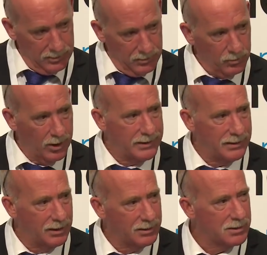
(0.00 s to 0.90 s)
Right
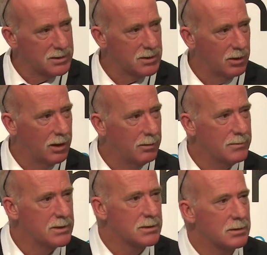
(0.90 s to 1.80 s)
down to the
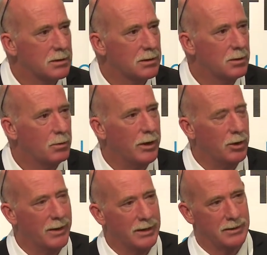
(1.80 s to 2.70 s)
times where
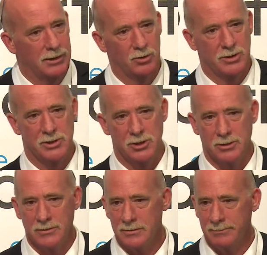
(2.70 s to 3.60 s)
you make the little
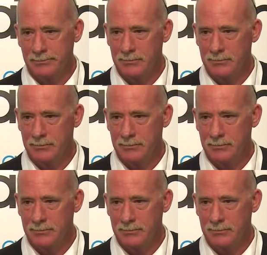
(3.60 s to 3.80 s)
decisions.